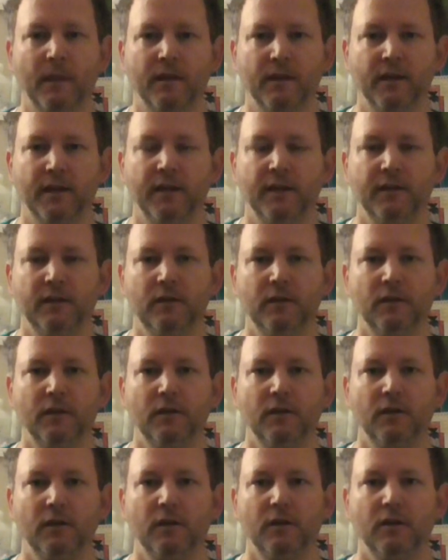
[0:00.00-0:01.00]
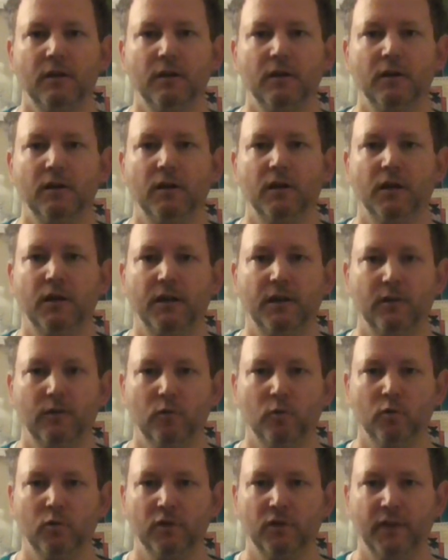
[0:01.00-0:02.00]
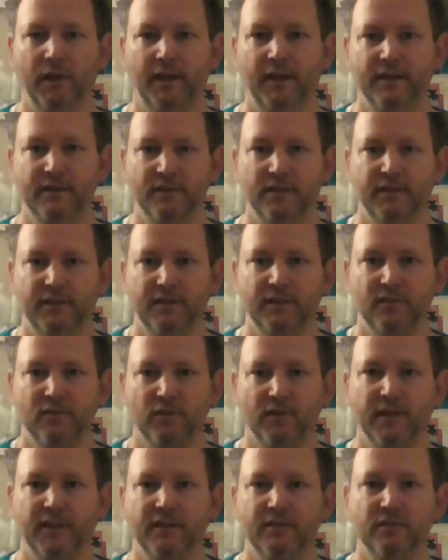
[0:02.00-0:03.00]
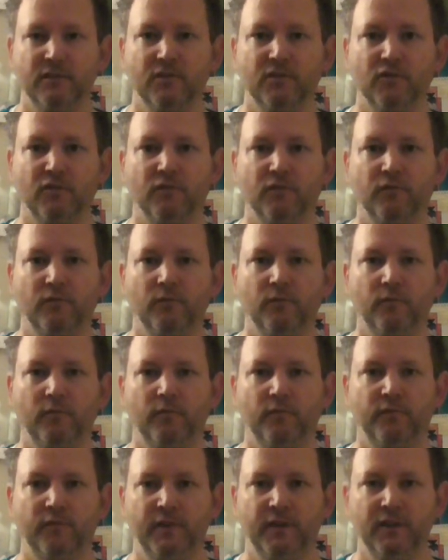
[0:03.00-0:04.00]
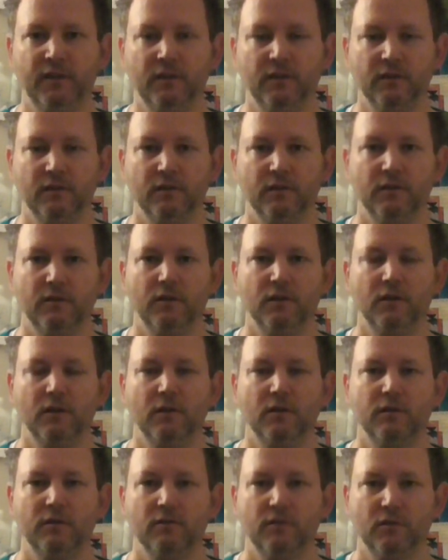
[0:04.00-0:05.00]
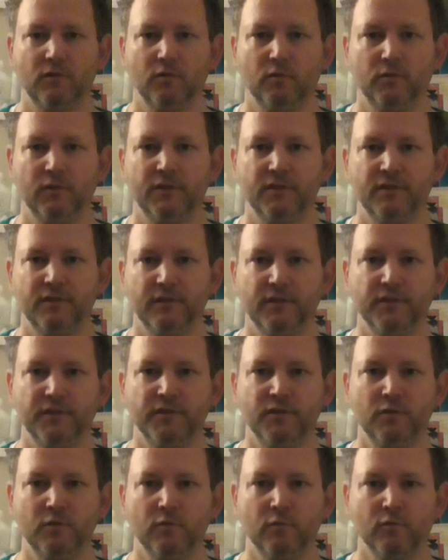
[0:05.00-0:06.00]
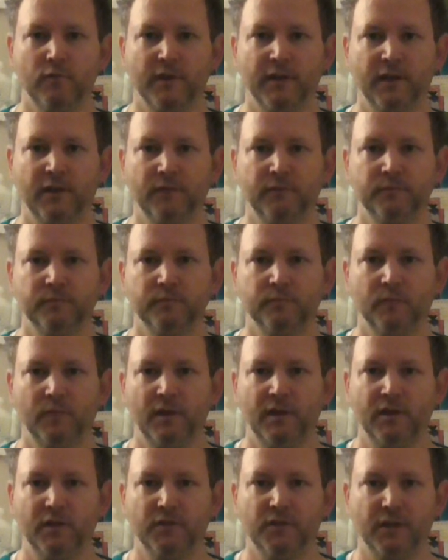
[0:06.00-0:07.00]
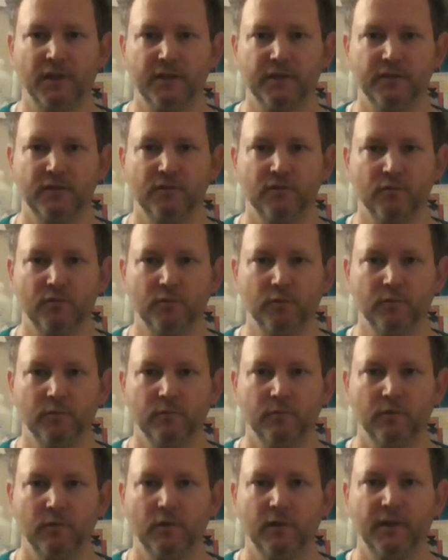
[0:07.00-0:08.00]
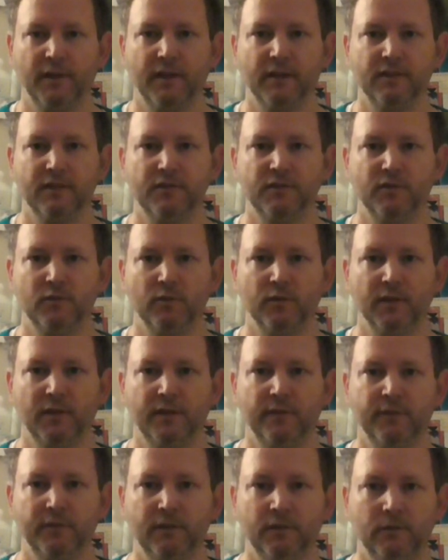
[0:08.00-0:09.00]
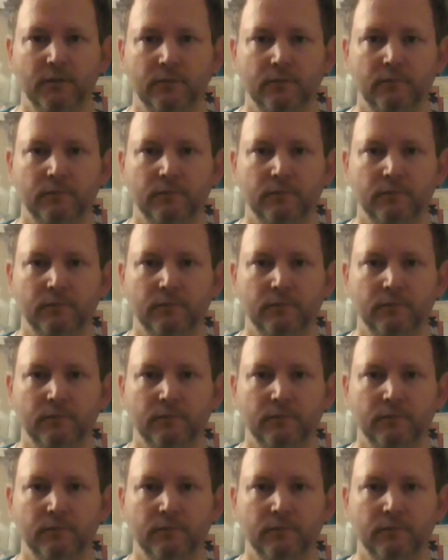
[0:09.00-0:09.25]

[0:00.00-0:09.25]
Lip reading: Okay? Or hands on knees or hands on your feet. So let's do a round, and I'll talk us through. Okay, let's do 11.